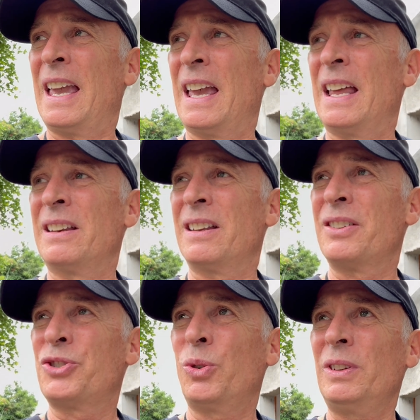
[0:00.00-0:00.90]
And
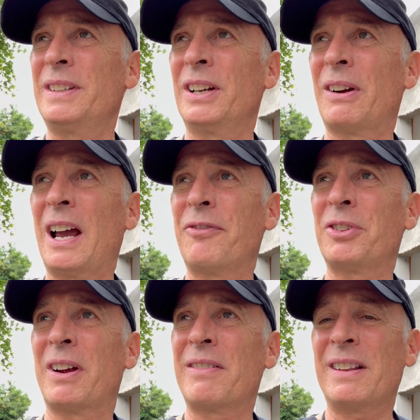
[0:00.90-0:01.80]
shortly
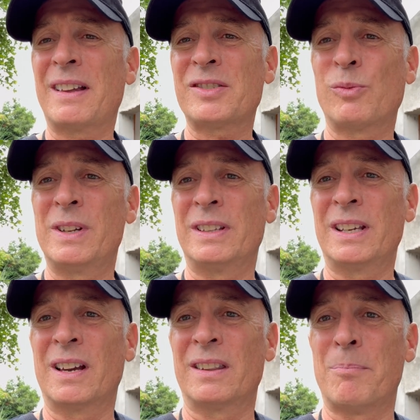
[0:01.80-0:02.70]
thereafter, I think that's when
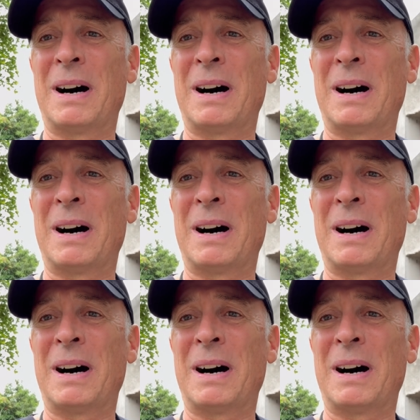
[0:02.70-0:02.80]
the